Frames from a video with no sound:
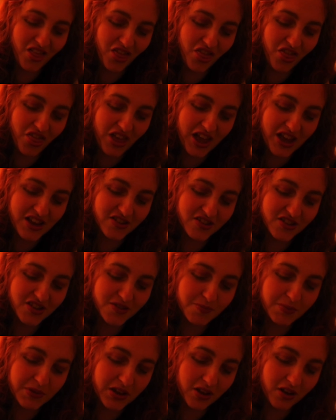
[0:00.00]
there
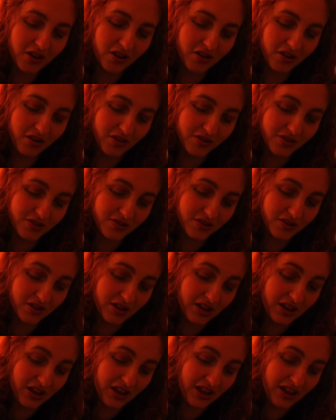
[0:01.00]
just because
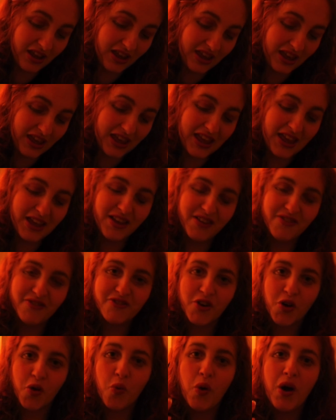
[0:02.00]
it
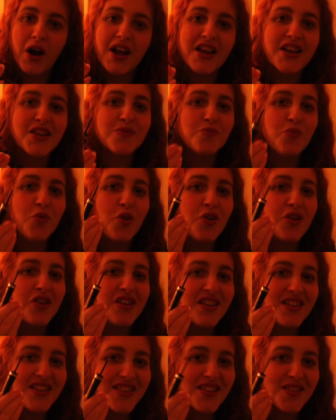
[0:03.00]
requires more
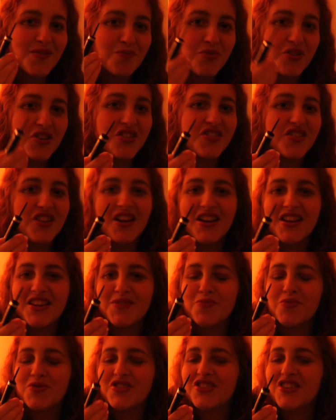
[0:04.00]

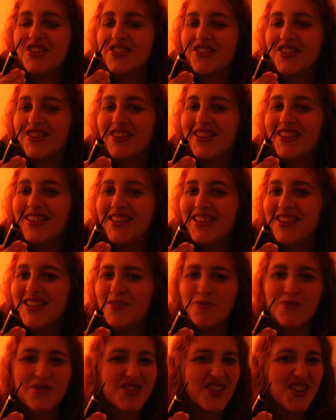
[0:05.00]
precision,
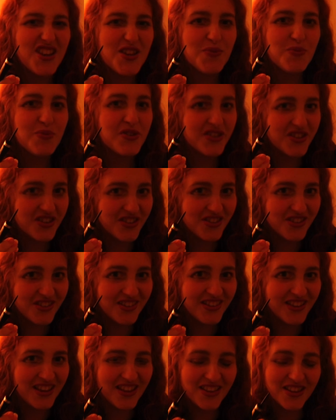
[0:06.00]

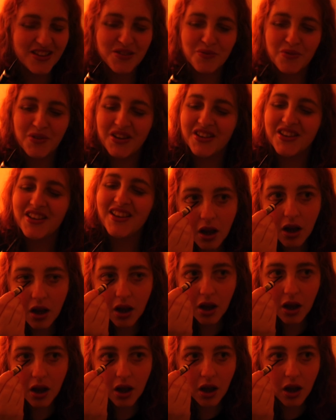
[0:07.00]
yeah, that's a word.
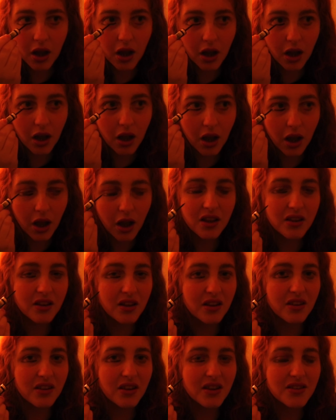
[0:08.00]

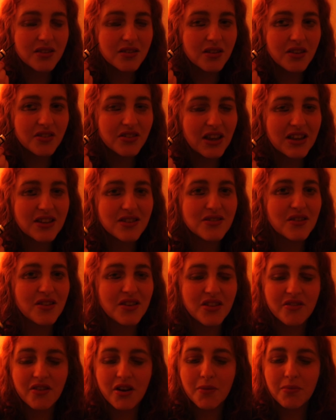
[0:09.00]
No, that's not
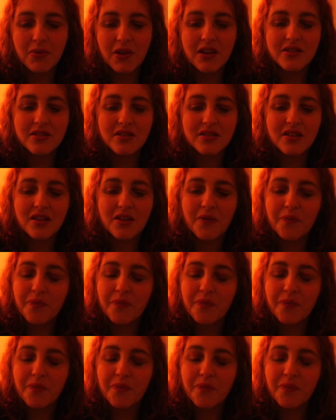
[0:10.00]
in the right place, is it?